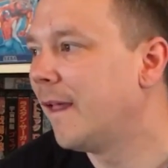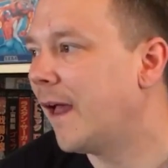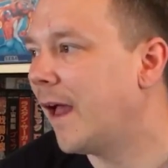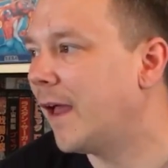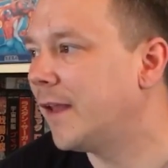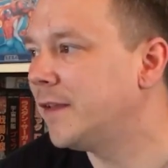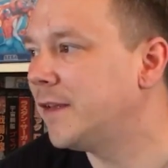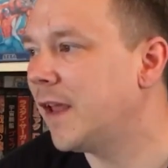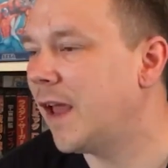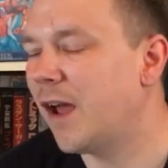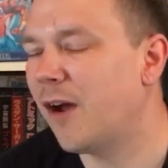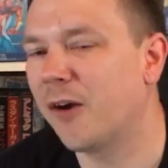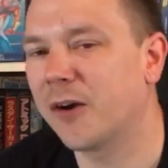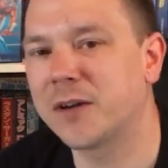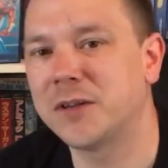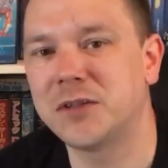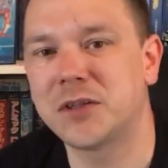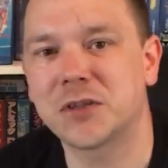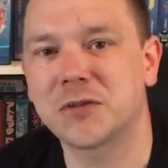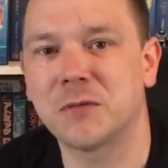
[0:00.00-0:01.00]
And yeah, I
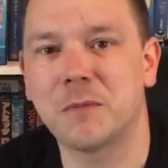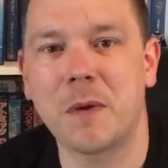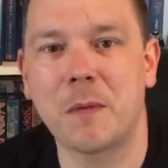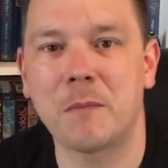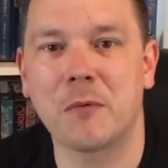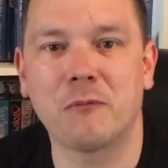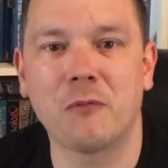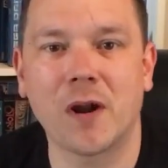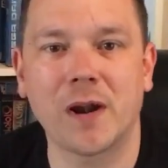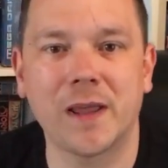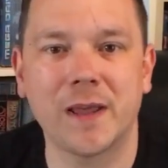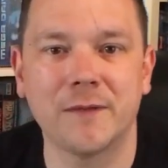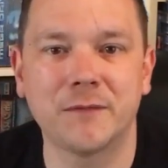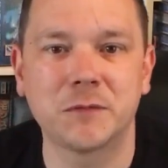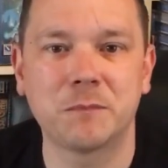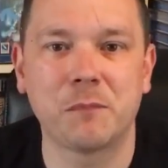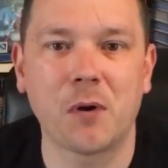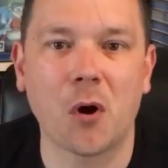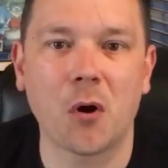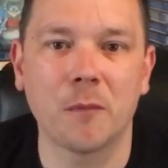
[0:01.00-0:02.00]
can just remember
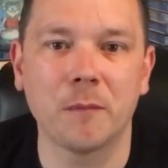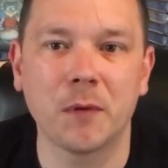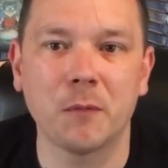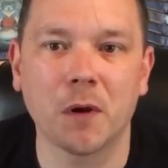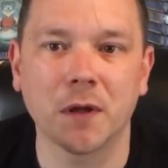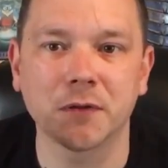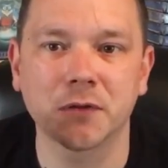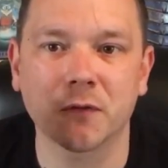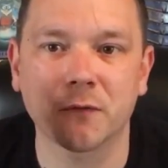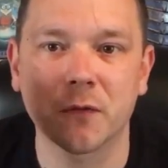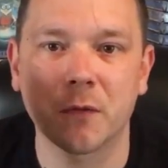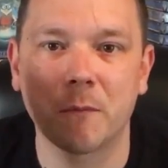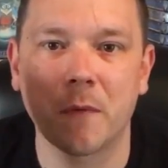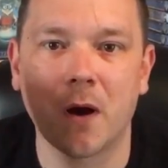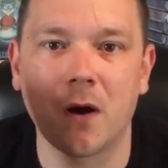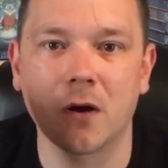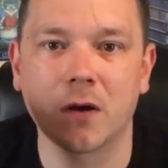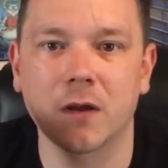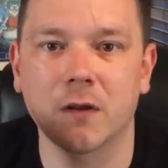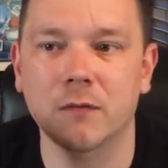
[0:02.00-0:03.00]
relatives buying me ones off the
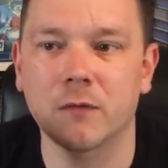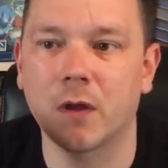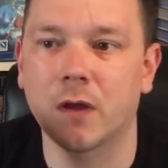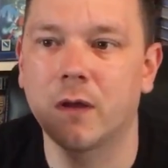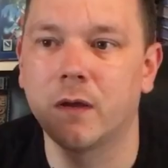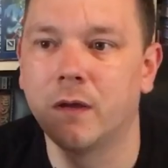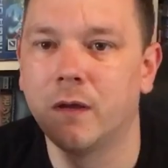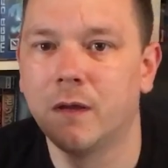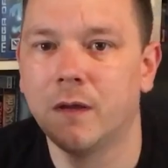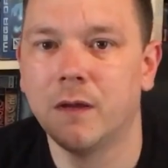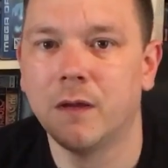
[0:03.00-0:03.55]
market that